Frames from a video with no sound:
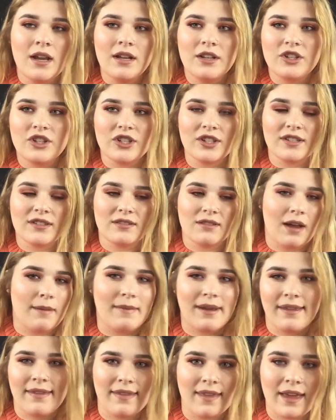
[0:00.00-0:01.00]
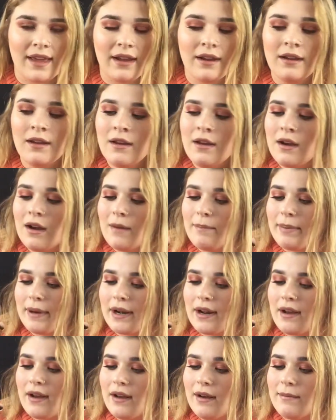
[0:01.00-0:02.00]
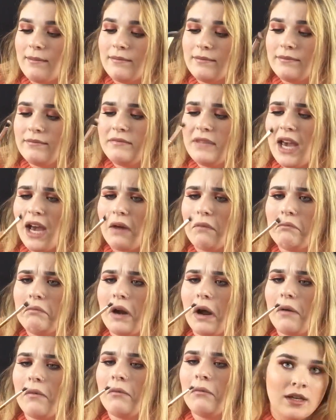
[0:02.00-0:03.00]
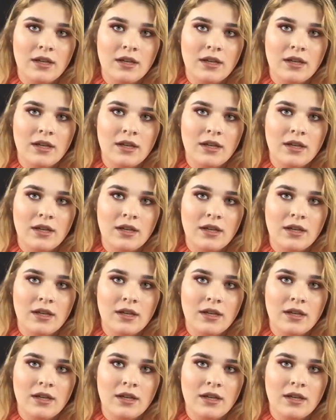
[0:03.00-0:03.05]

It's just not my thing. But yeah, no.